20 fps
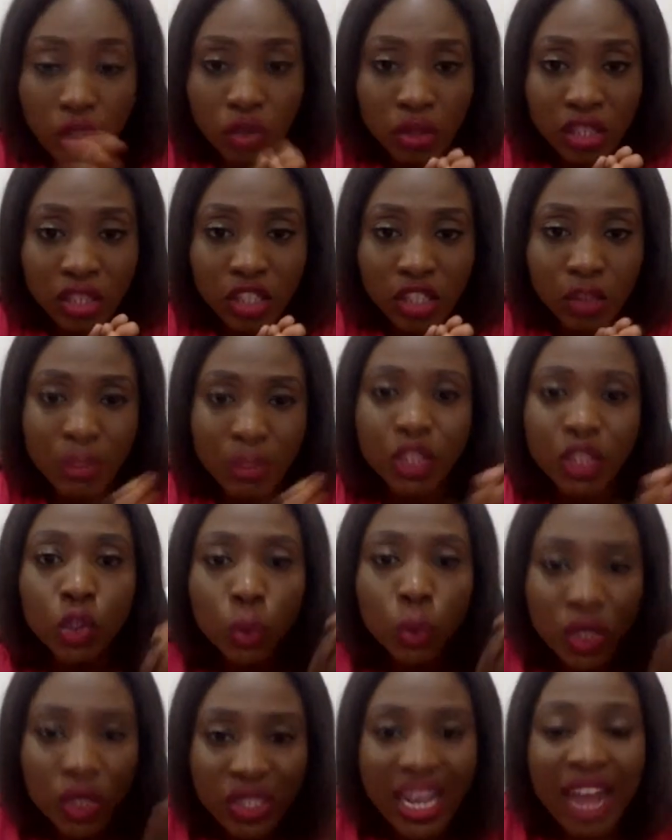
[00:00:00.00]
on this page, you
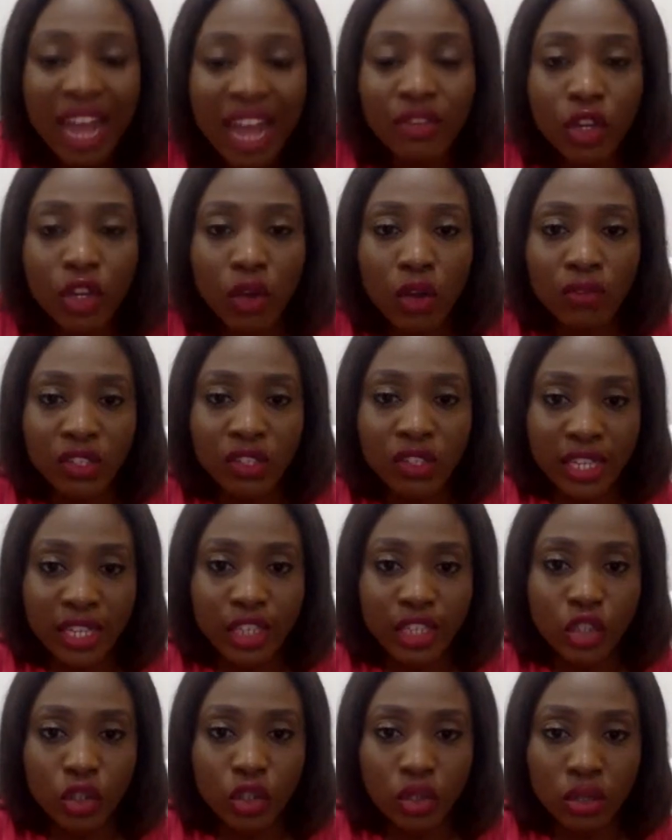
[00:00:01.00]
want to have a
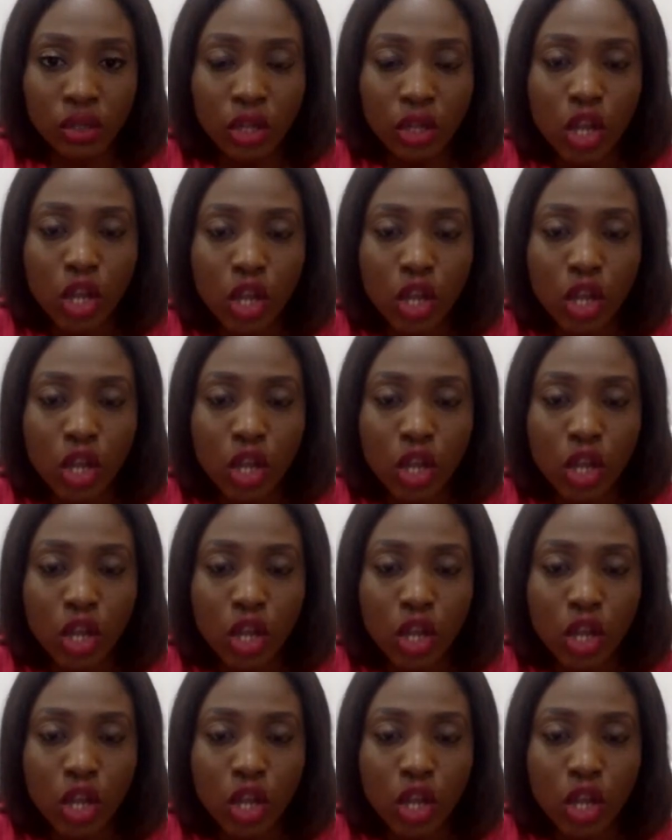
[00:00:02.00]
conversation.